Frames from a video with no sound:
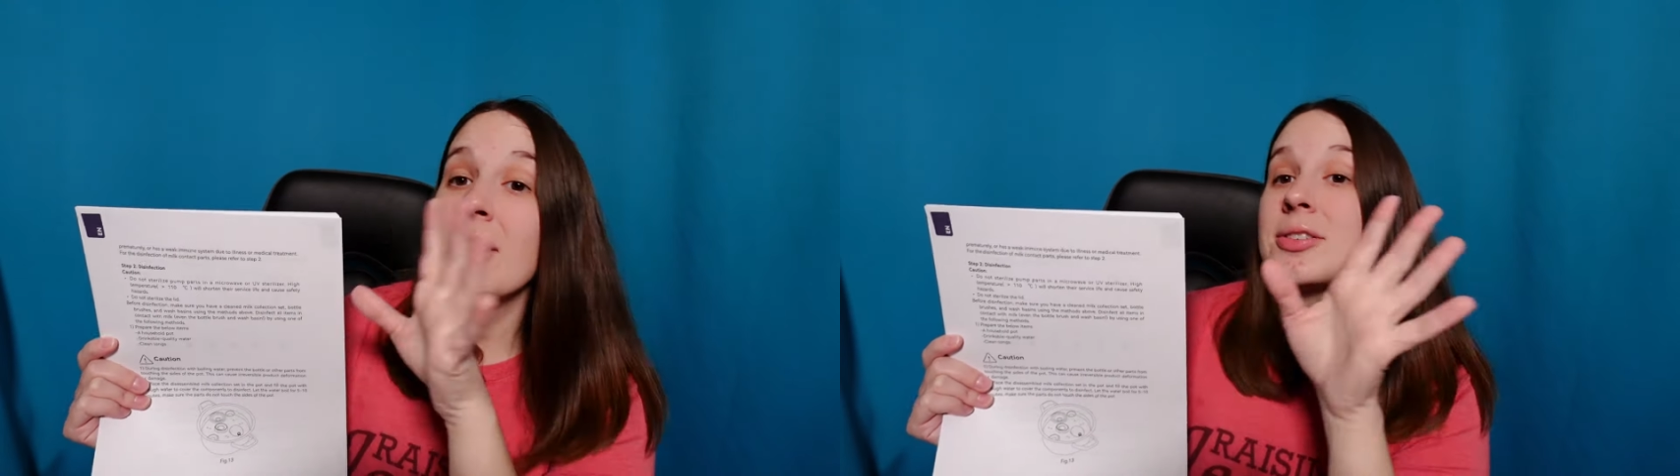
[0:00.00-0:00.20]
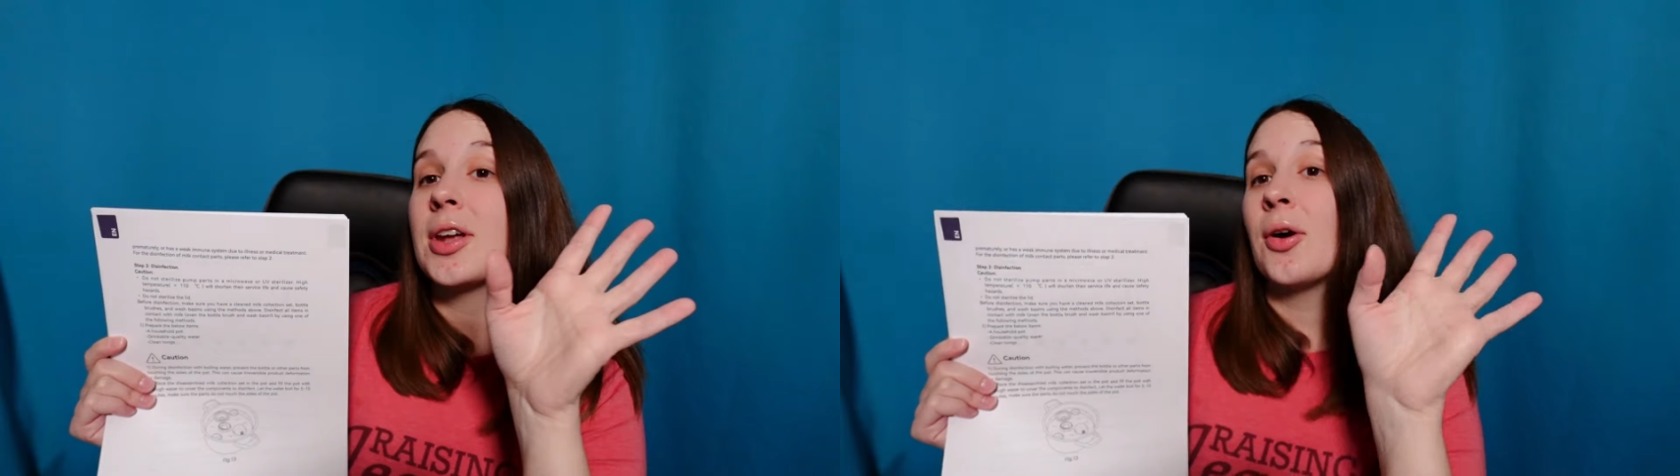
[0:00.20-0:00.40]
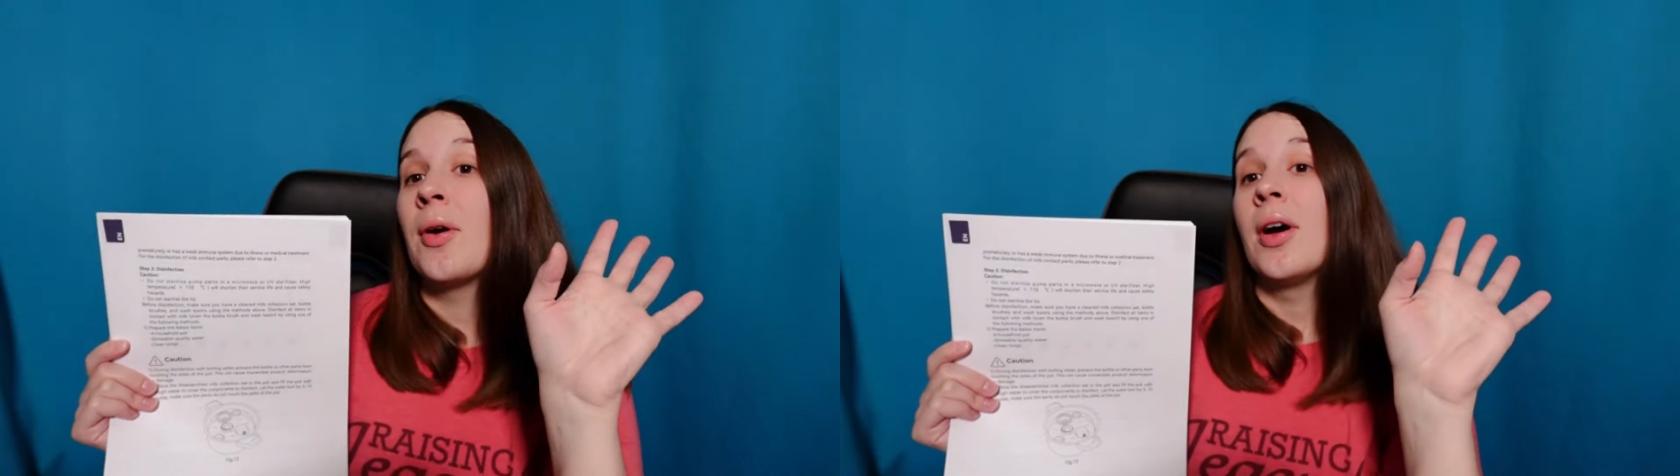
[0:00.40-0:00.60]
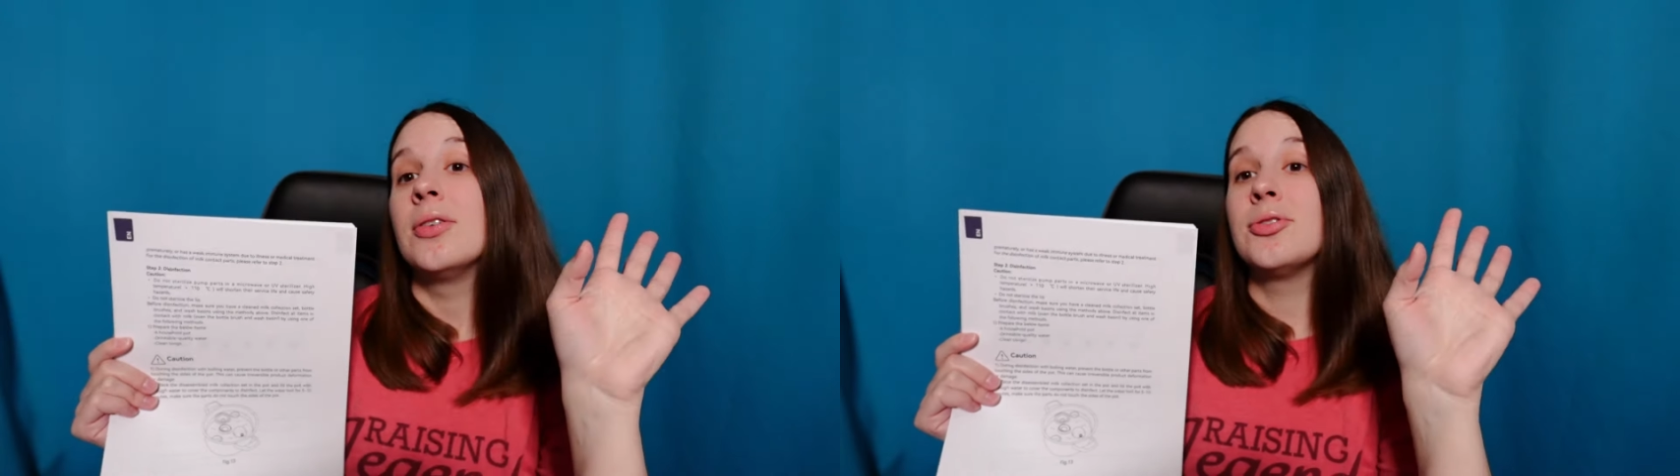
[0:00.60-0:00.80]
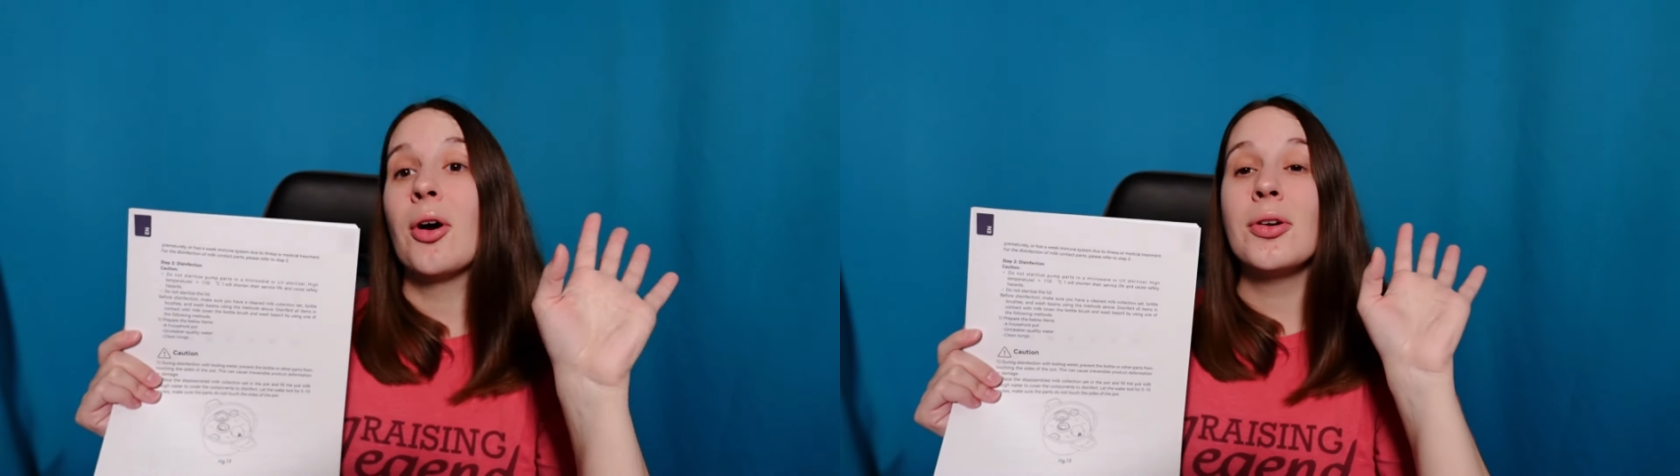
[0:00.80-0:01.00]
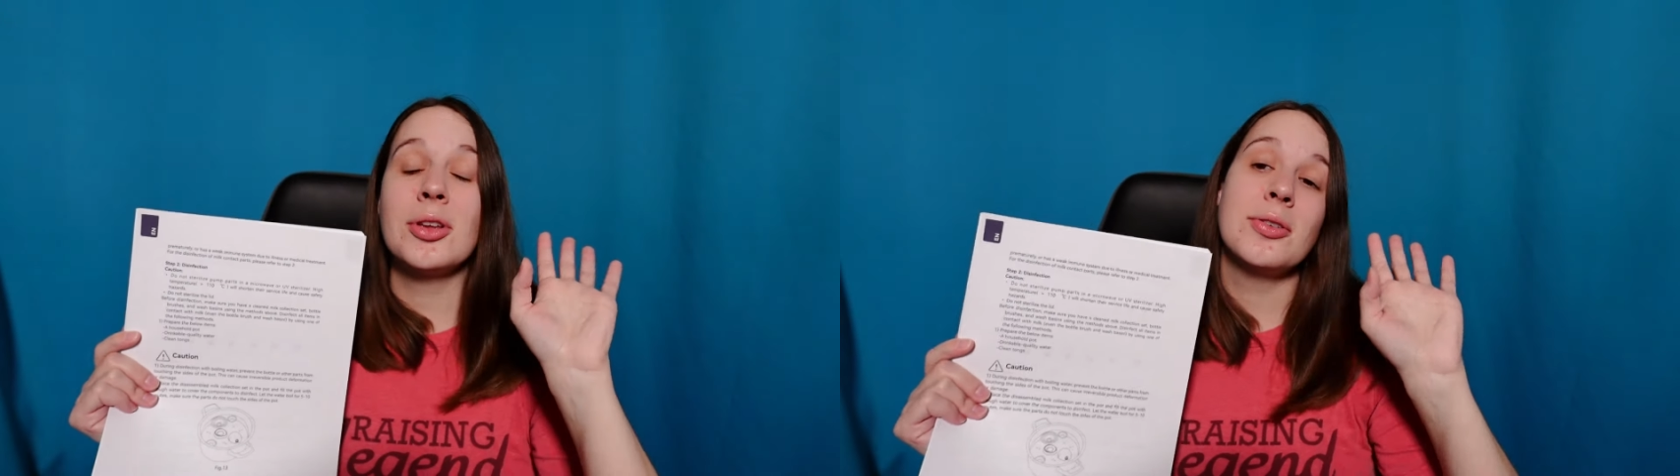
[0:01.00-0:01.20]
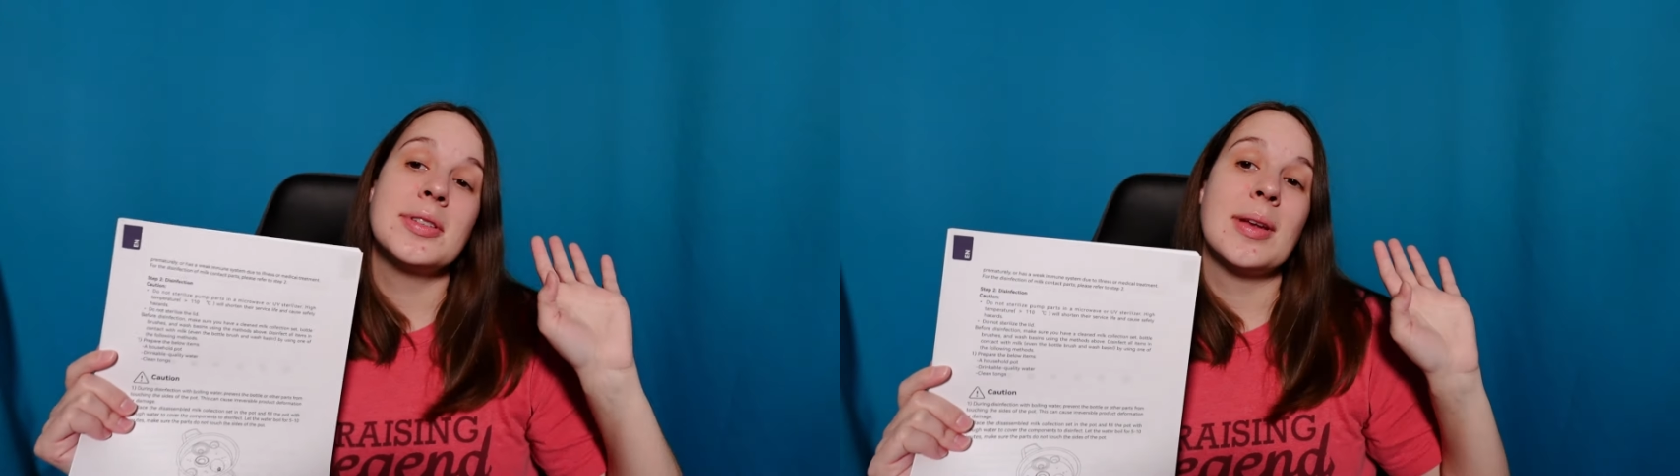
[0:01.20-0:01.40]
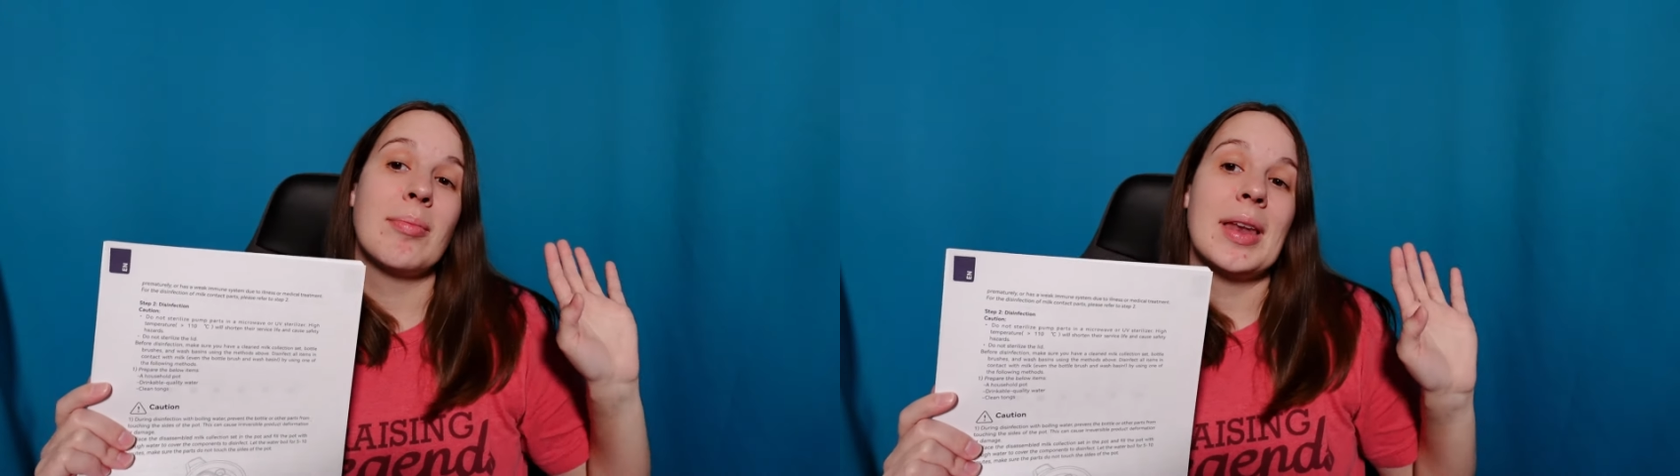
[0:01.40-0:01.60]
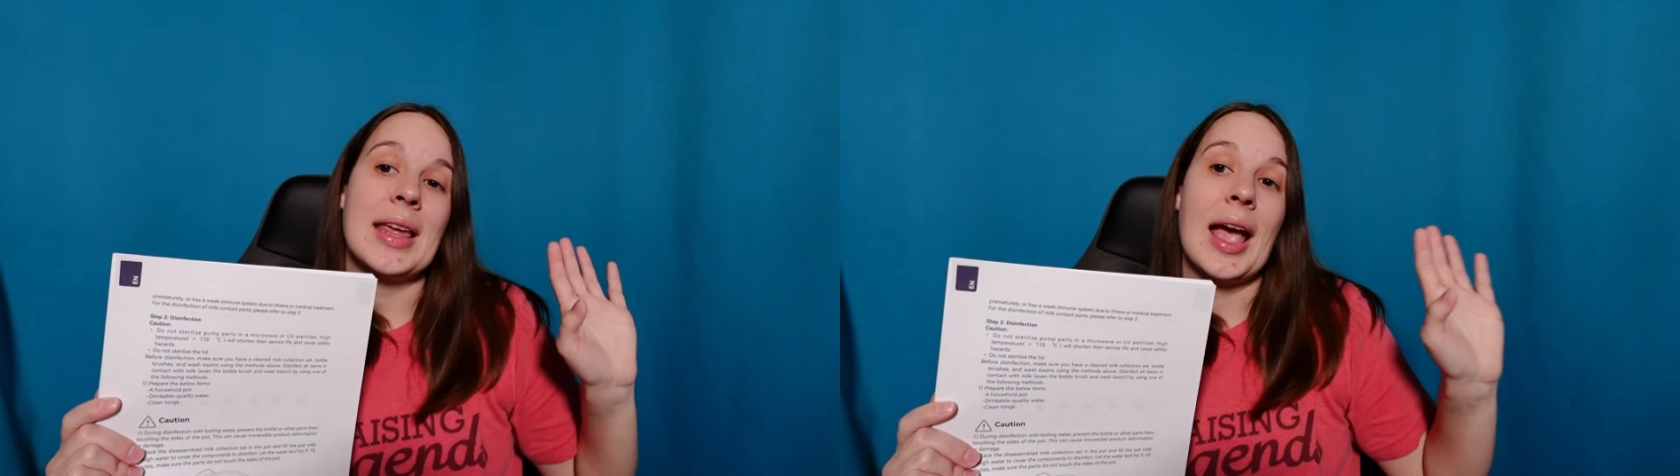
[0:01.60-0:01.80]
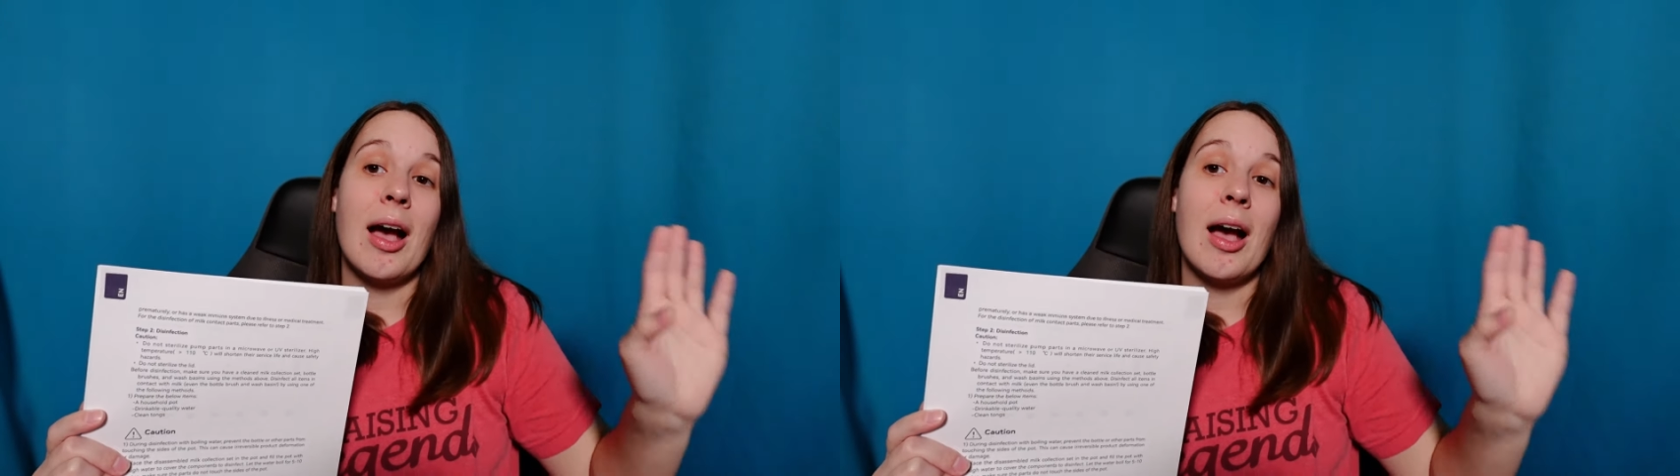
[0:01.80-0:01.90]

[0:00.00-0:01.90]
So don't use somebody